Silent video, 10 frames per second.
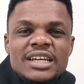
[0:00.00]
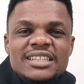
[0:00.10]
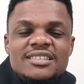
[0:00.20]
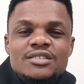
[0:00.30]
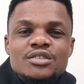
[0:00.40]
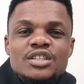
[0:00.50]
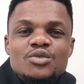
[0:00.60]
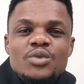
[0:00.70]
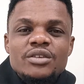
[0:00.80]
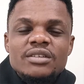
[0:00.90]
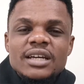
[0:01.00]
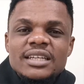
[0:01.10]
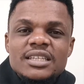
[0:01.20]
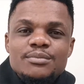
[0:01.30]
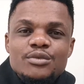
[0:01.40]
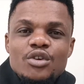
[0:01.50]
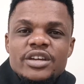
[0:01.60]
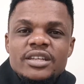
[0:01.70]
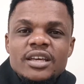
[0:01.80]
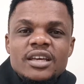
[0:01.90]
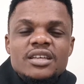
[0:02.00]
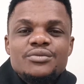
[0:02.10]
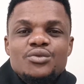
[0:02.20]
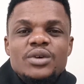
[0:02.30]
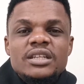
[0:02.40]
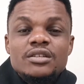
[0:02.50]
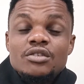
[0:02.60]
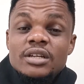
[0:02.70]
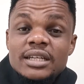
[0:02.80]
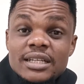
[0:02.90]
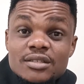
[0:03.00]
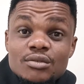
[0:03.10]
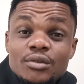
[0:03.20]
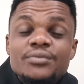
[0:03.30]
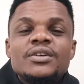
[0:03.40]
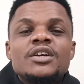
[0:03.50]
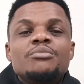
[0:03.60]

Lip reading: That is the only way you can keep going even when the going gets tough,